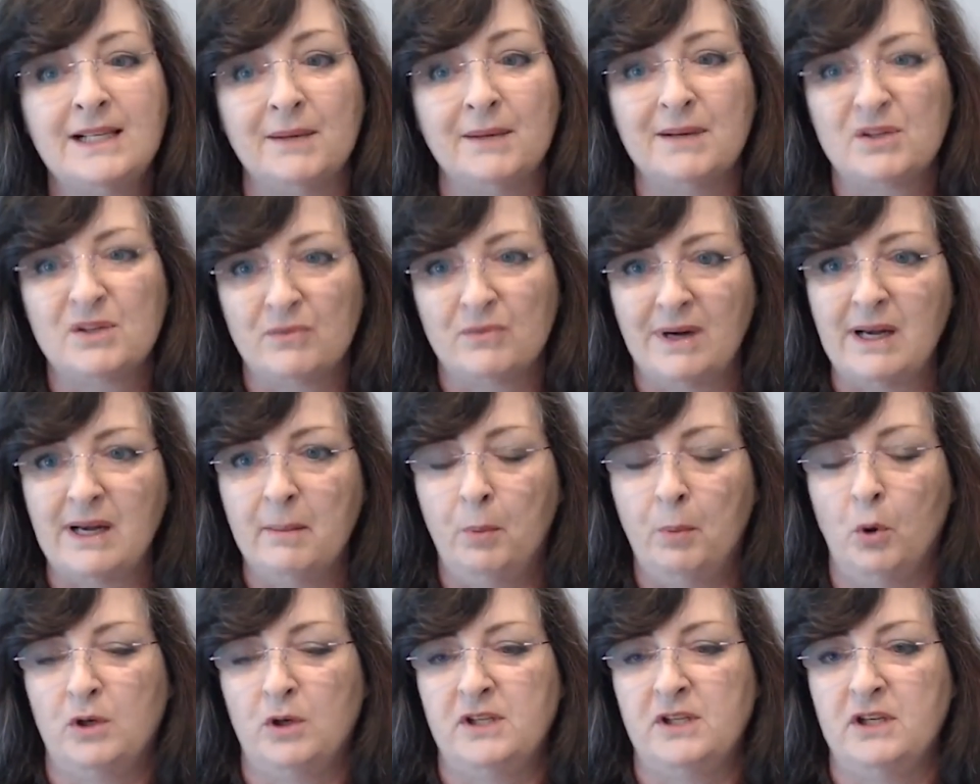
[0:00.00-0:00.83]
So it's really
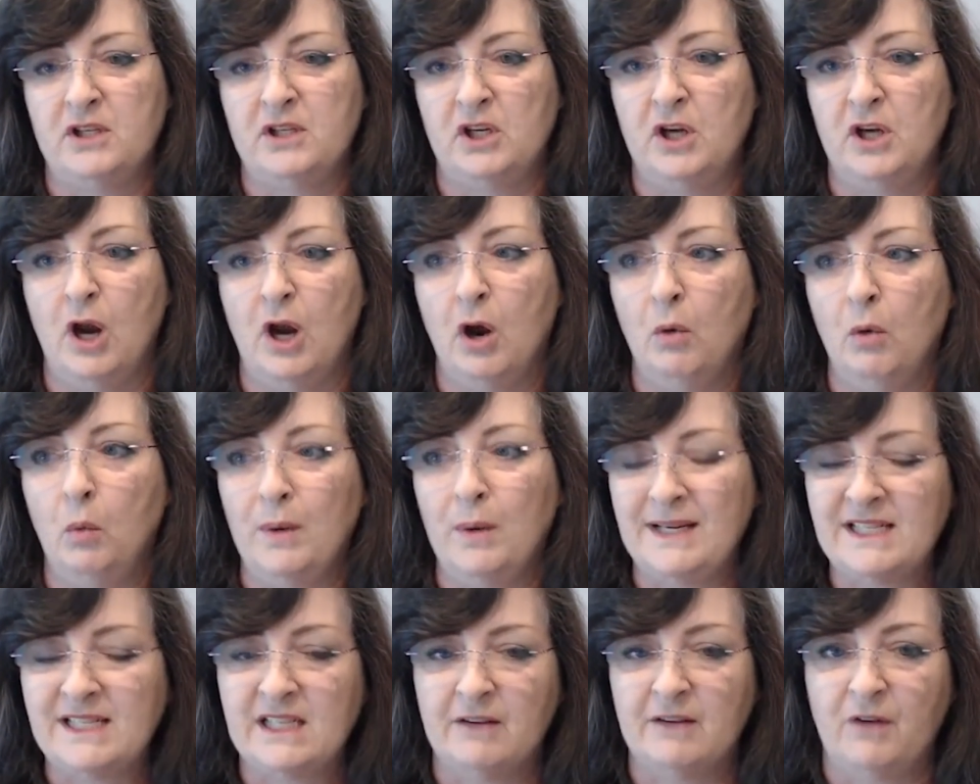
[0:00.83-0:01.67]
important to know
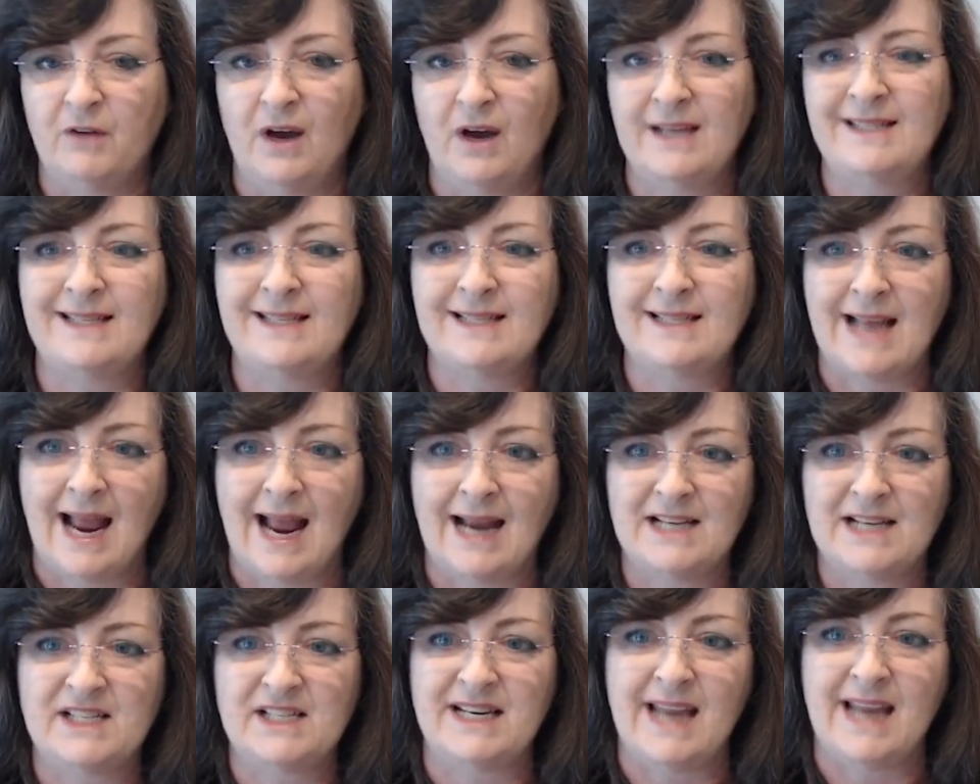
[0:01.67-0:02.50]
which devices
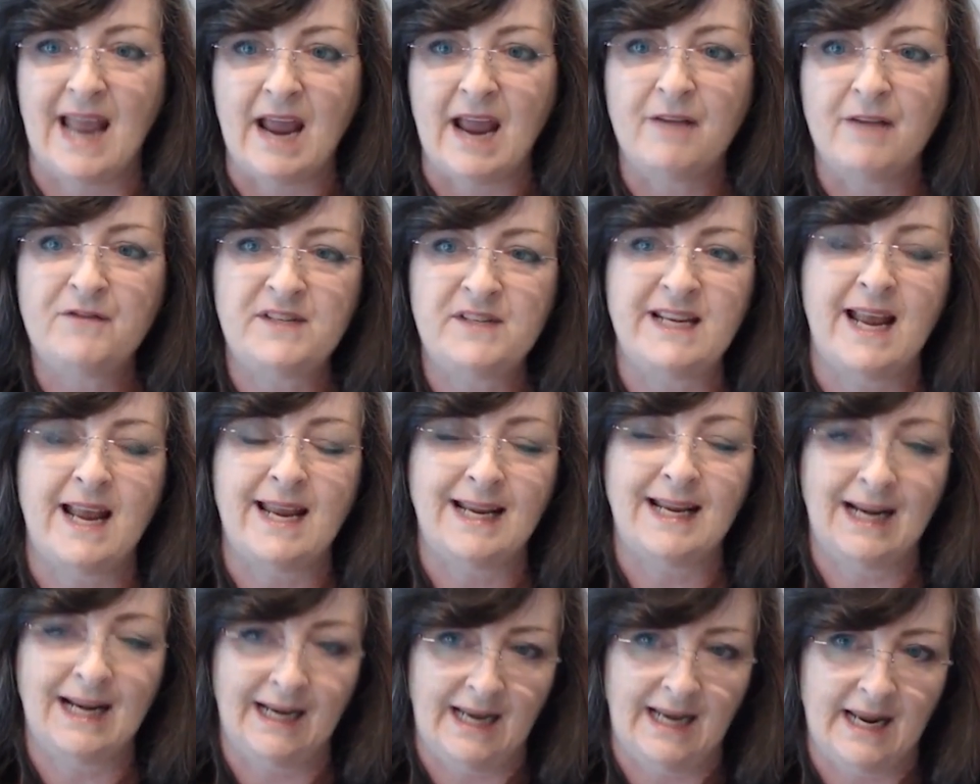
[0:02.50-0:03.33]
are actually
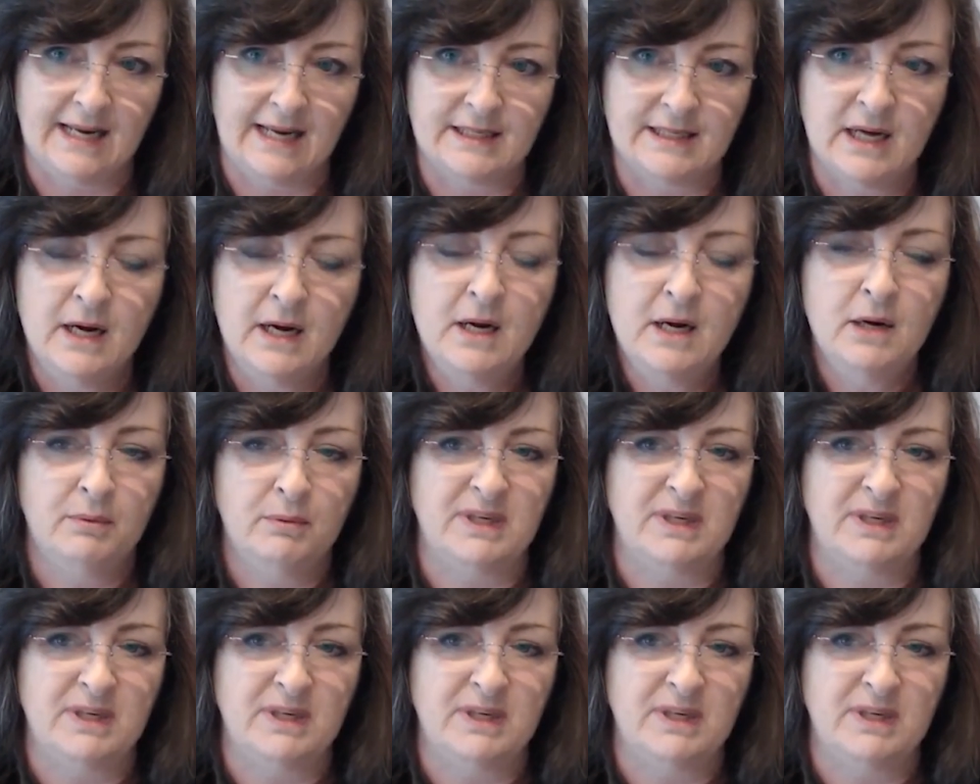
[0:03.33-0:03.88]
FDA cleared,